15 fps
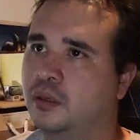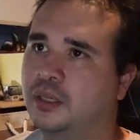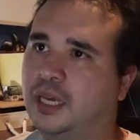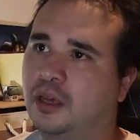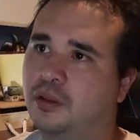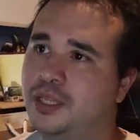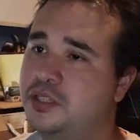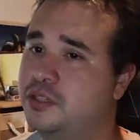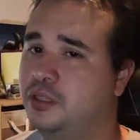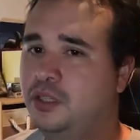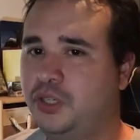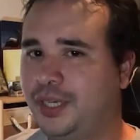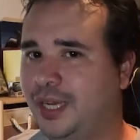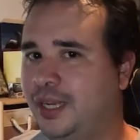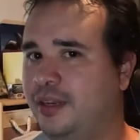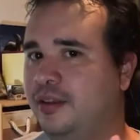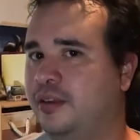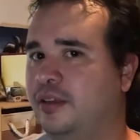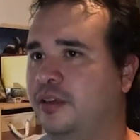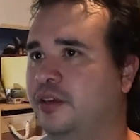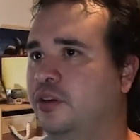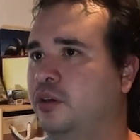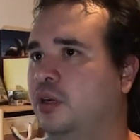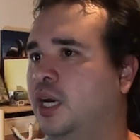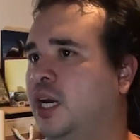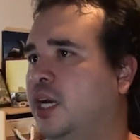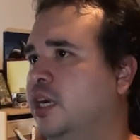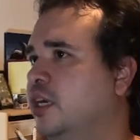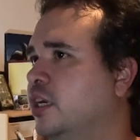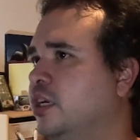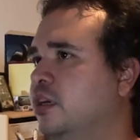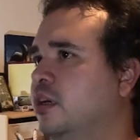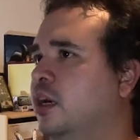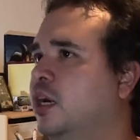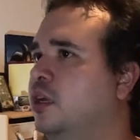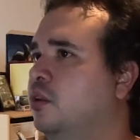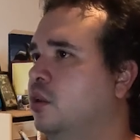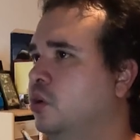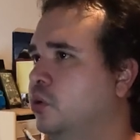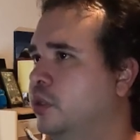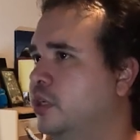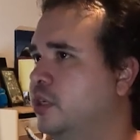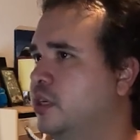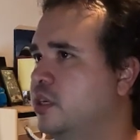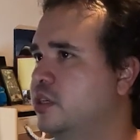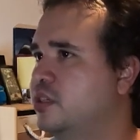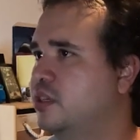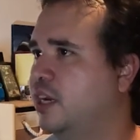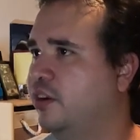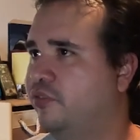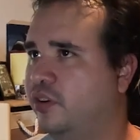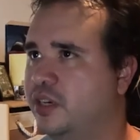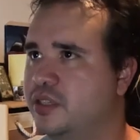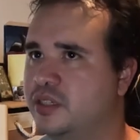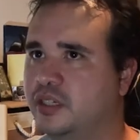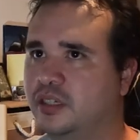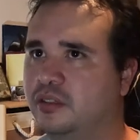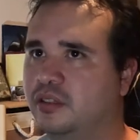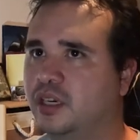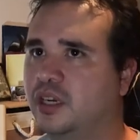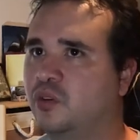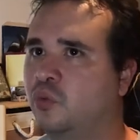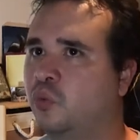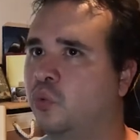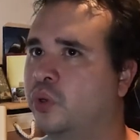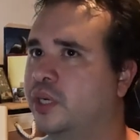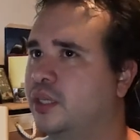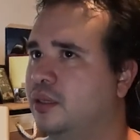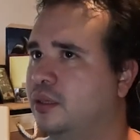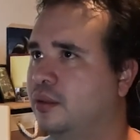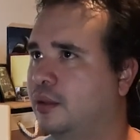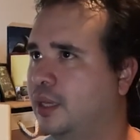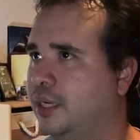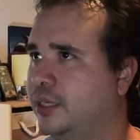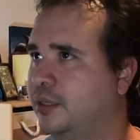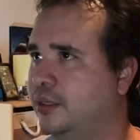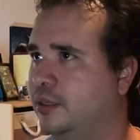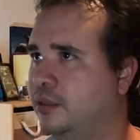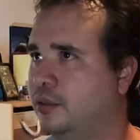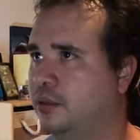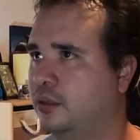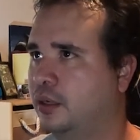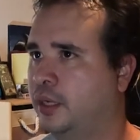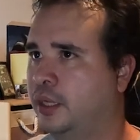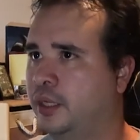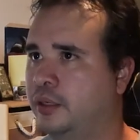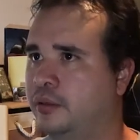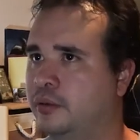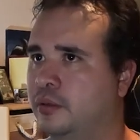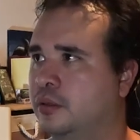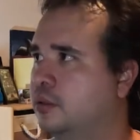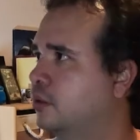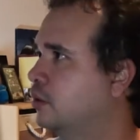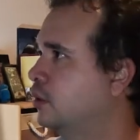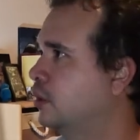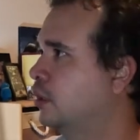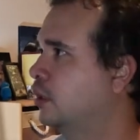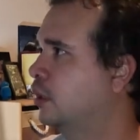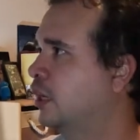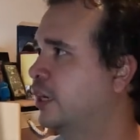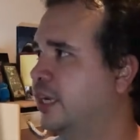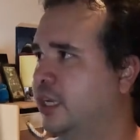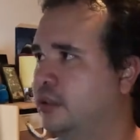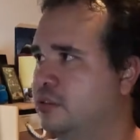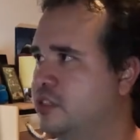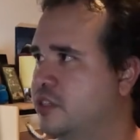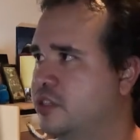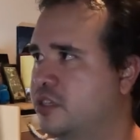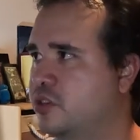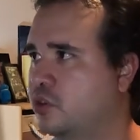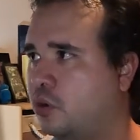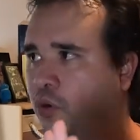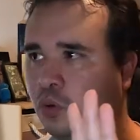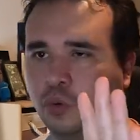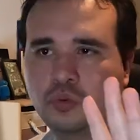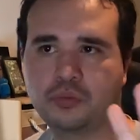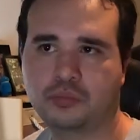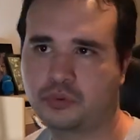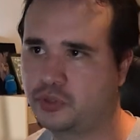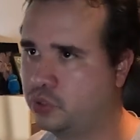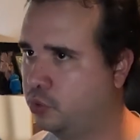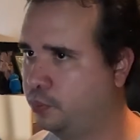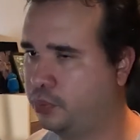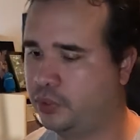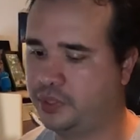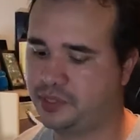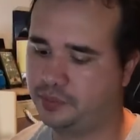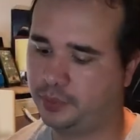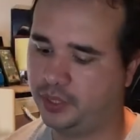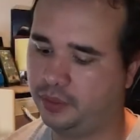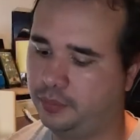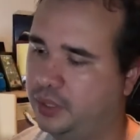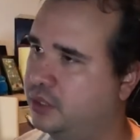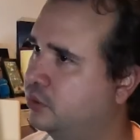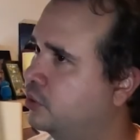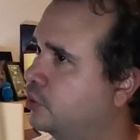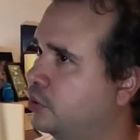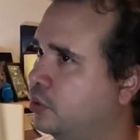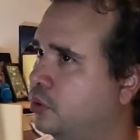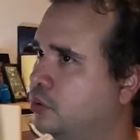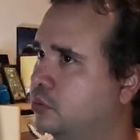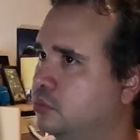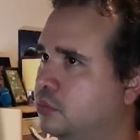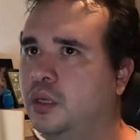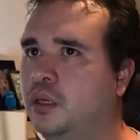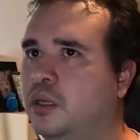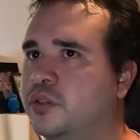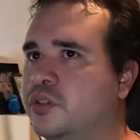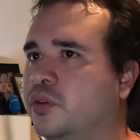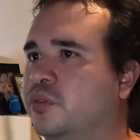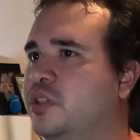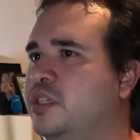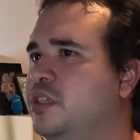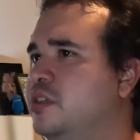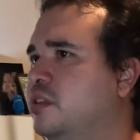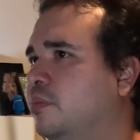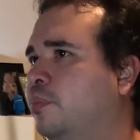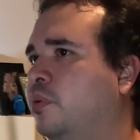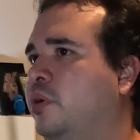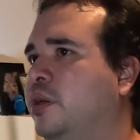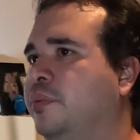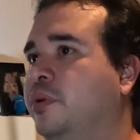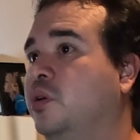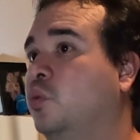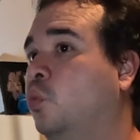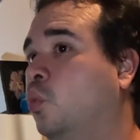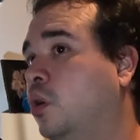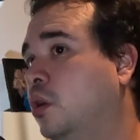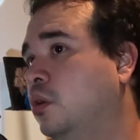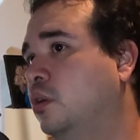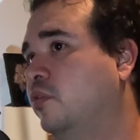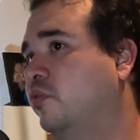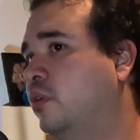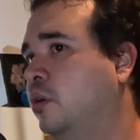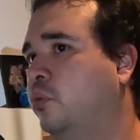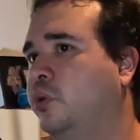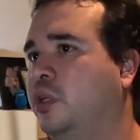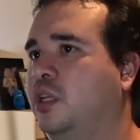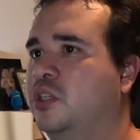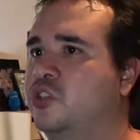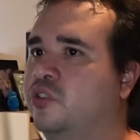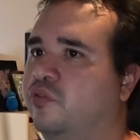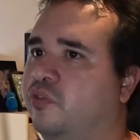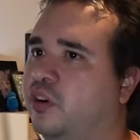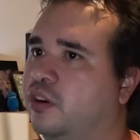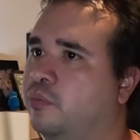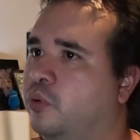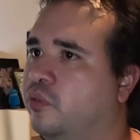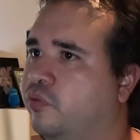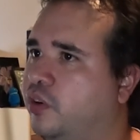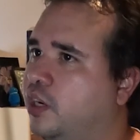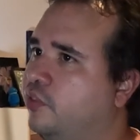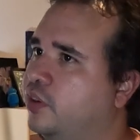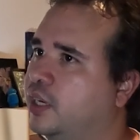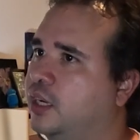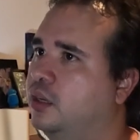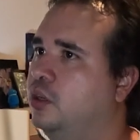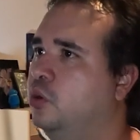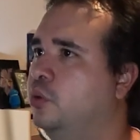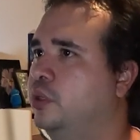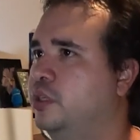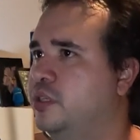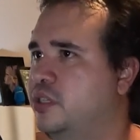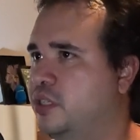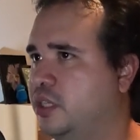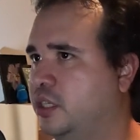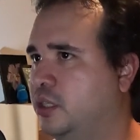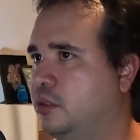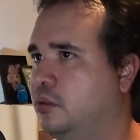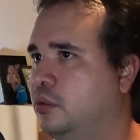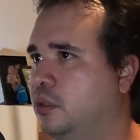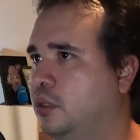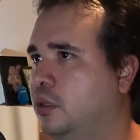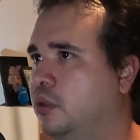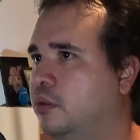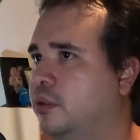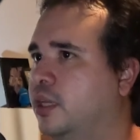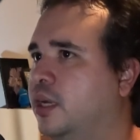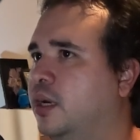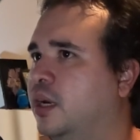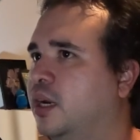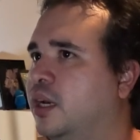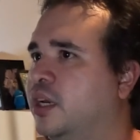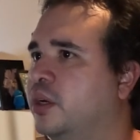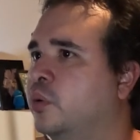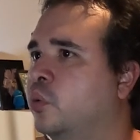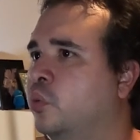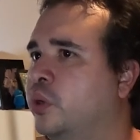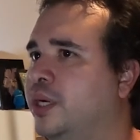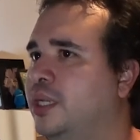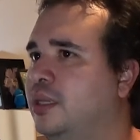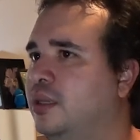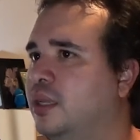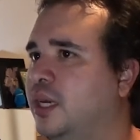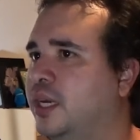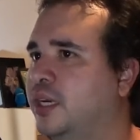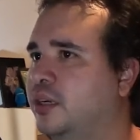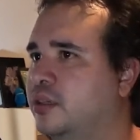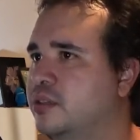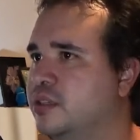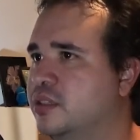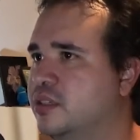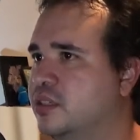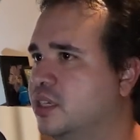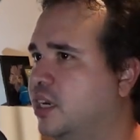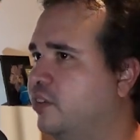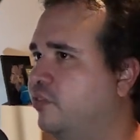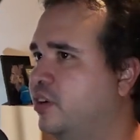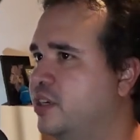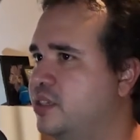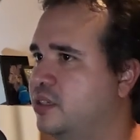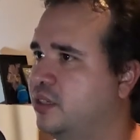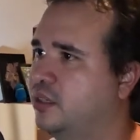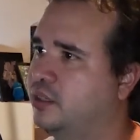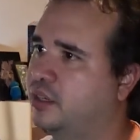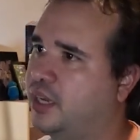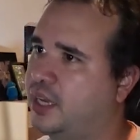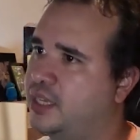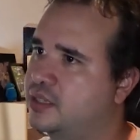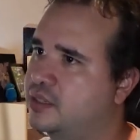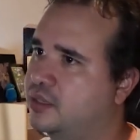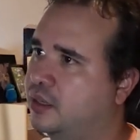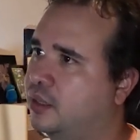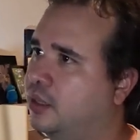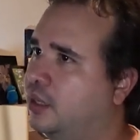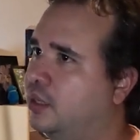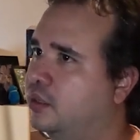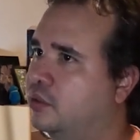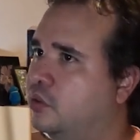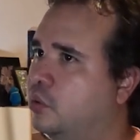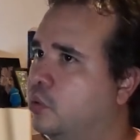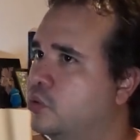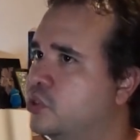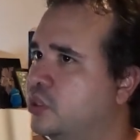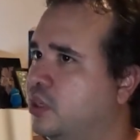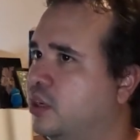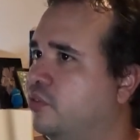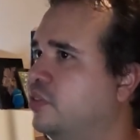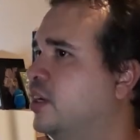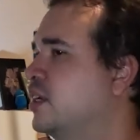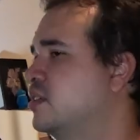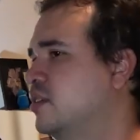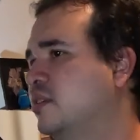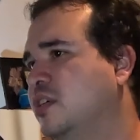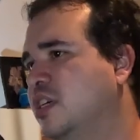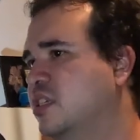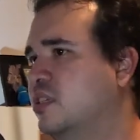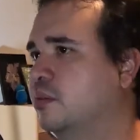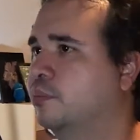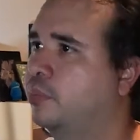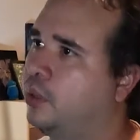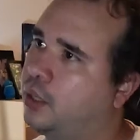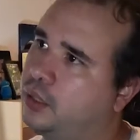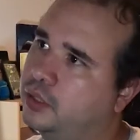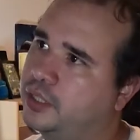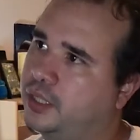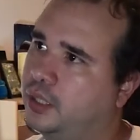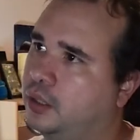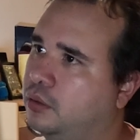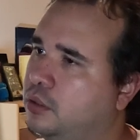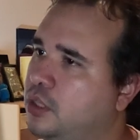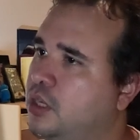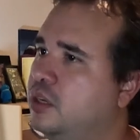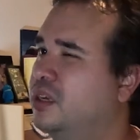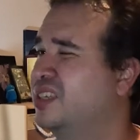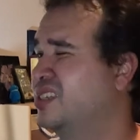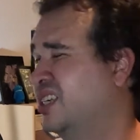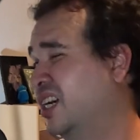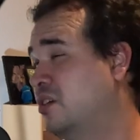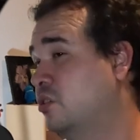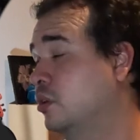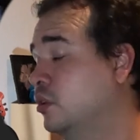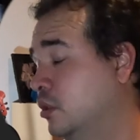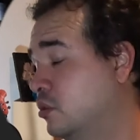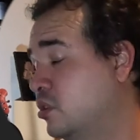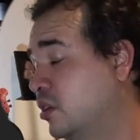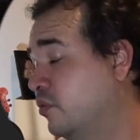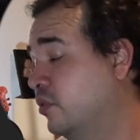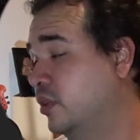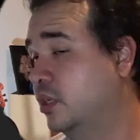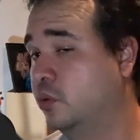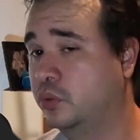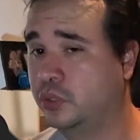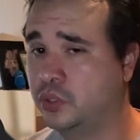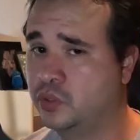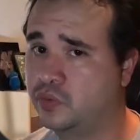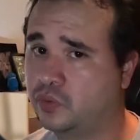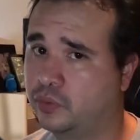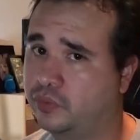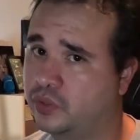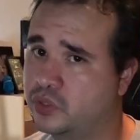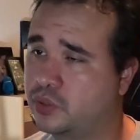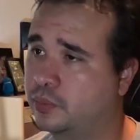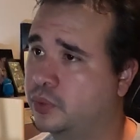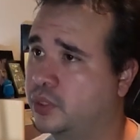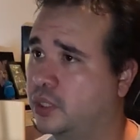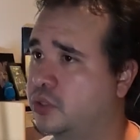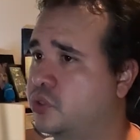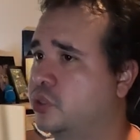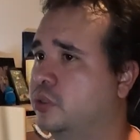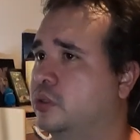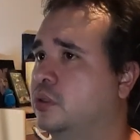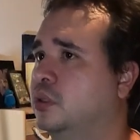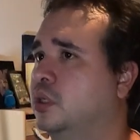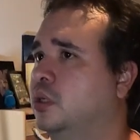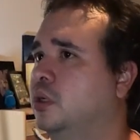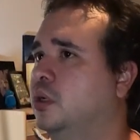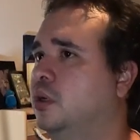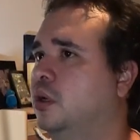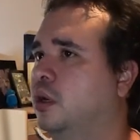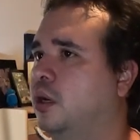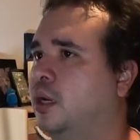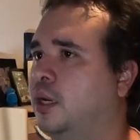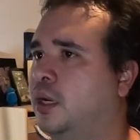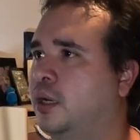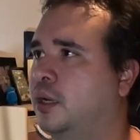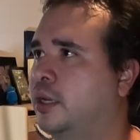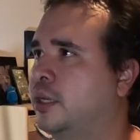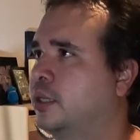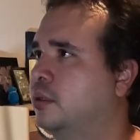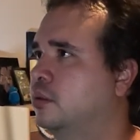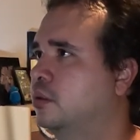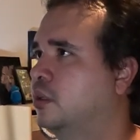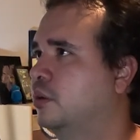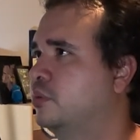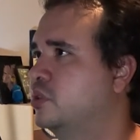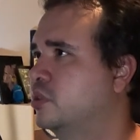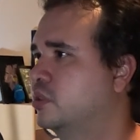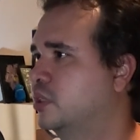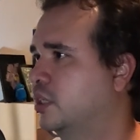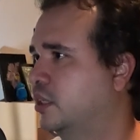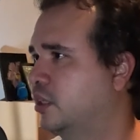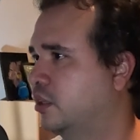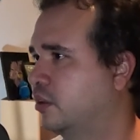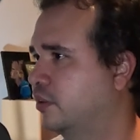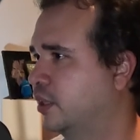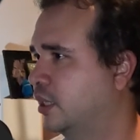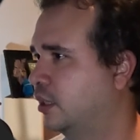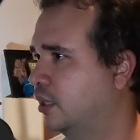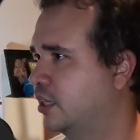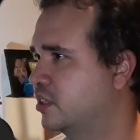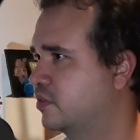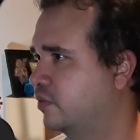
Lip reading: Now let's look at it here. I loaded a sci-fi scene that I really like, and again, this is all super experimental. So this is the preview 1 of Unreal Engine 5.5, and I loaded a scene that I really like because it's a sci-fi scene. It has a lot of cool stuff. It has a decent poly count. It's actually something that I would use for virtual production. And let me just take care of that lens